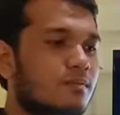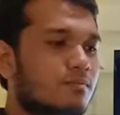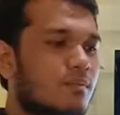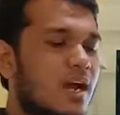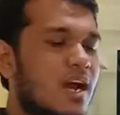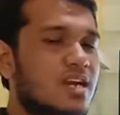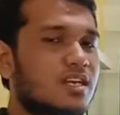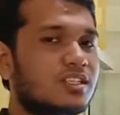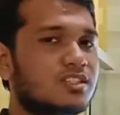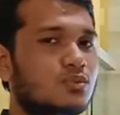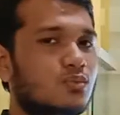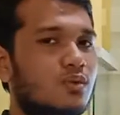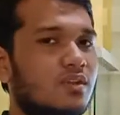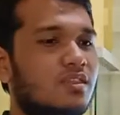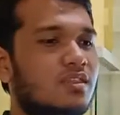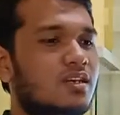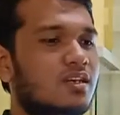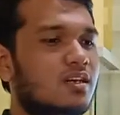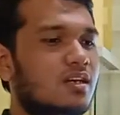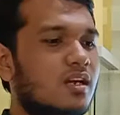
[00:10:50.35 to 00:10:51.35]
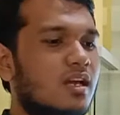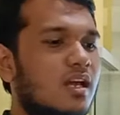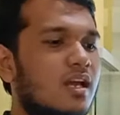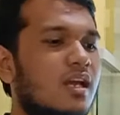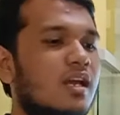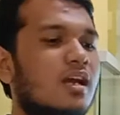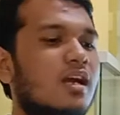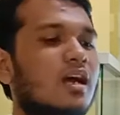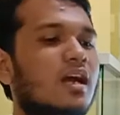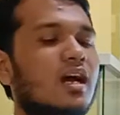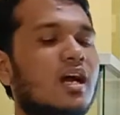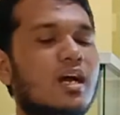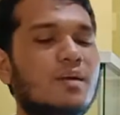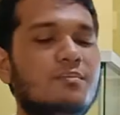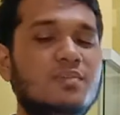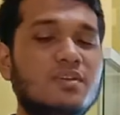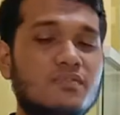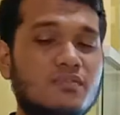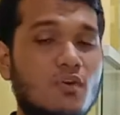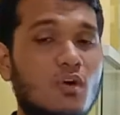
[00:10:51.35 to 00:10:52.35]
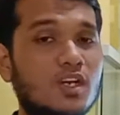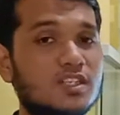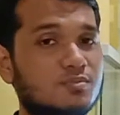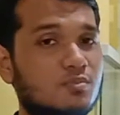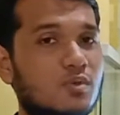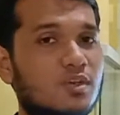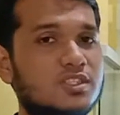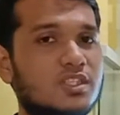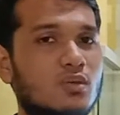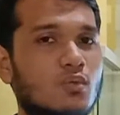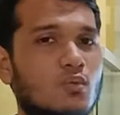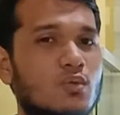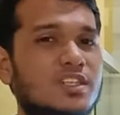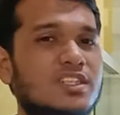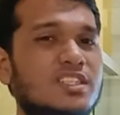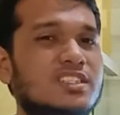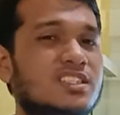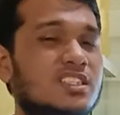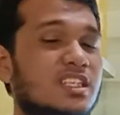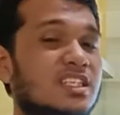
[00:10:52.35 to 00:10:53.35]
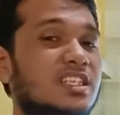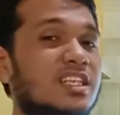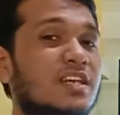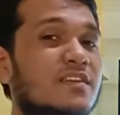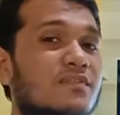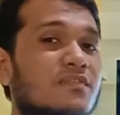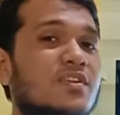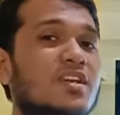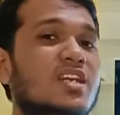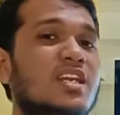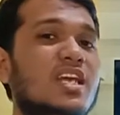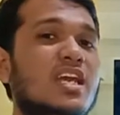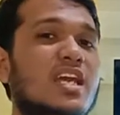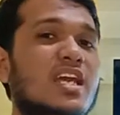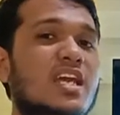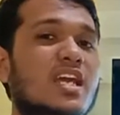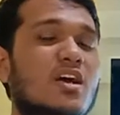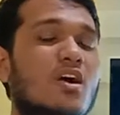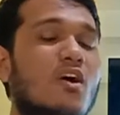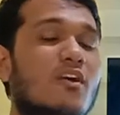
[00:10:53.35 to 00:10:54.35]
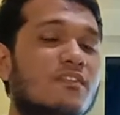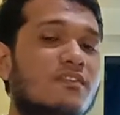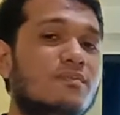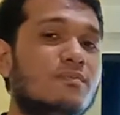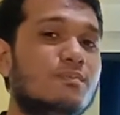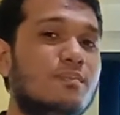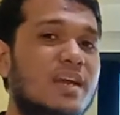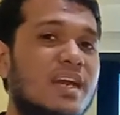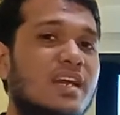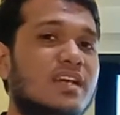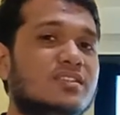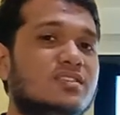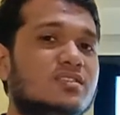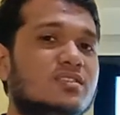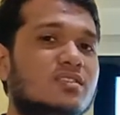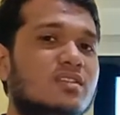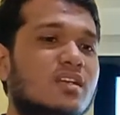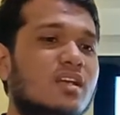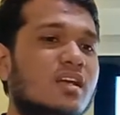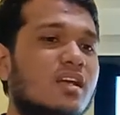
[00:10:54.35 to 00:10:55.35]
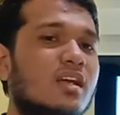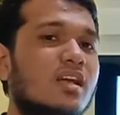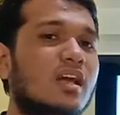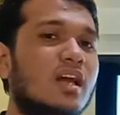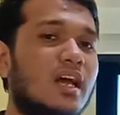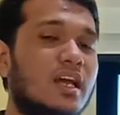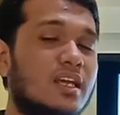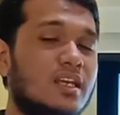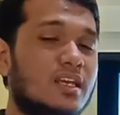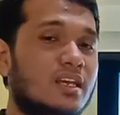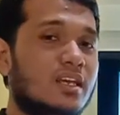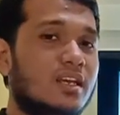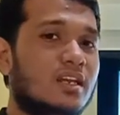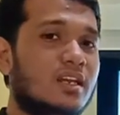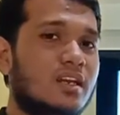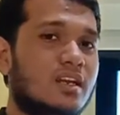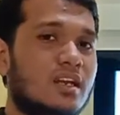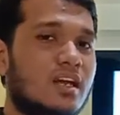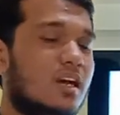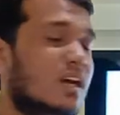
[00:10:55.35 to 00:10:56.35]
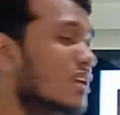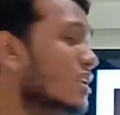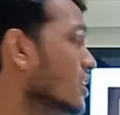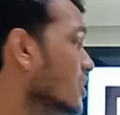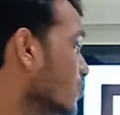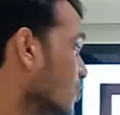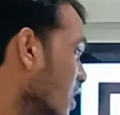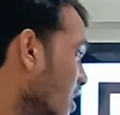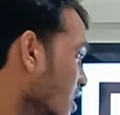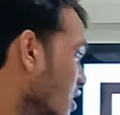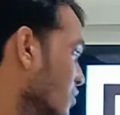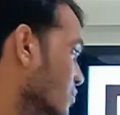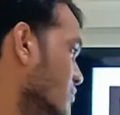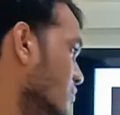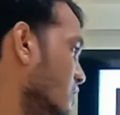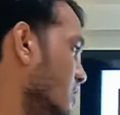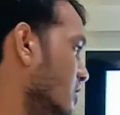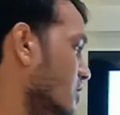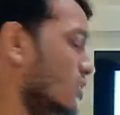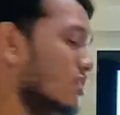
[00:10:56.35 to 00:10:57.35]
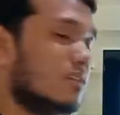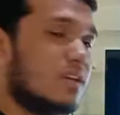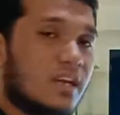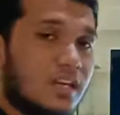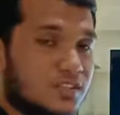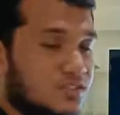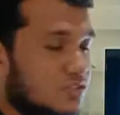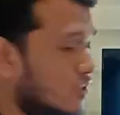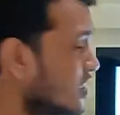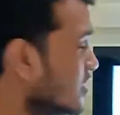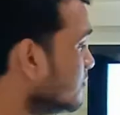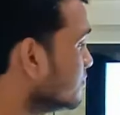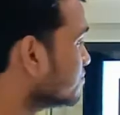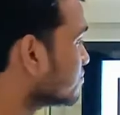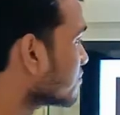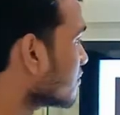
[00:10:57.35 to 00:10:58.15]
minus with the before explosion, which is the difference of mass in the uranium actually.